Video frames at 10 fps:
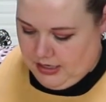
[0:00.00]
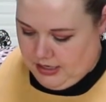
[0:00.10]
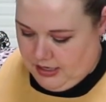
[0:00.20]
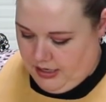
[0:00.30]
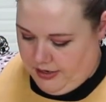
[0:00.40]

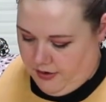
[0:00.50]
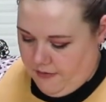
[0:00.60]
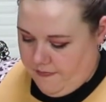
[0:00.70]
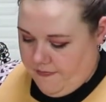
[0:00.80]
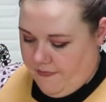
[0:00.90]
in
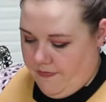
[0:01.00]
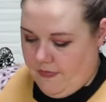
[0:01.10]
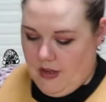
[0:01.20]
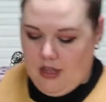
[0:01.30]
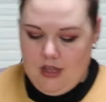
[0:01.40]
here.
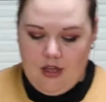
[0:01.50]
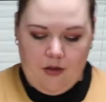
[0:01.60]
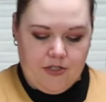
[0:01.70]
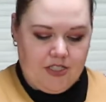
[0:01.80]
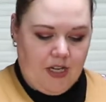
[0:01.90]
And
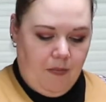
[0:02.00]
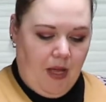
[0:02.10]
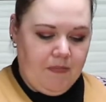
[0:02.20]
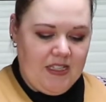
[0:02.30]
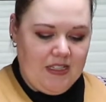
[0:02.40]
we're just going to
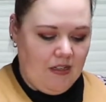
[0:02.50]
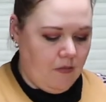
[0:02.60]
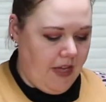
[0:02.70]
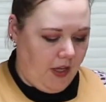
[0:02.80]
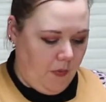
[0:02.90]
pop this into the
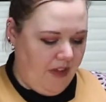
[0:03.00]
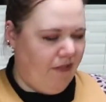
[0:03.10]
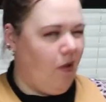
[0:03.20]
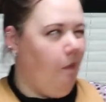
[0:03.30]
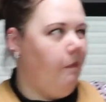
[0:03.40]
microwave
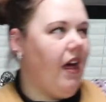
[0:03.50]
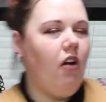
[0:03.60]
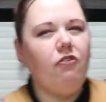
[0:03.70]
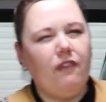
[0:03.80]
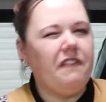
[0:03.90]
for
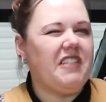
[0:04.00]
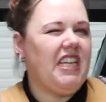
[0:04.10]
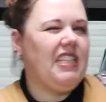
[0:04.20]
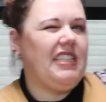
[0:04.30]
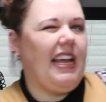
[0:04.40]
about
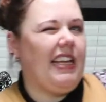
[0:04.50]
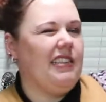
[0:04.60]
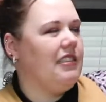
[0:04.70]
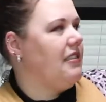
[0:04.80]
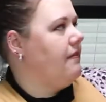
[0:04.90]
15
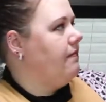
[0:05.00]
seconds.